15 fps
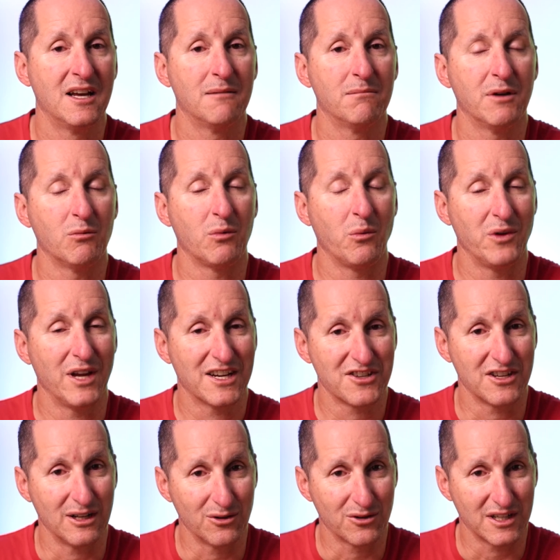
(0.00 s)
but when we
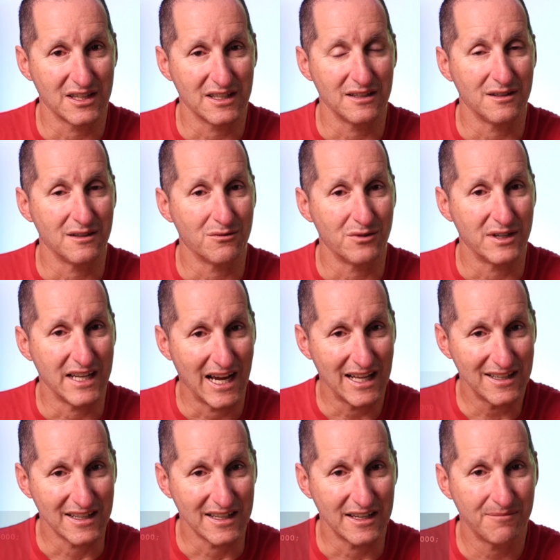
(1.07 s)
actually look at the
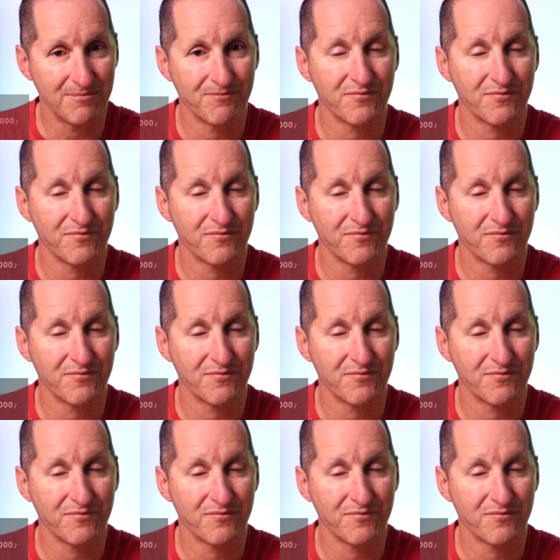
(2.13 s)
reality,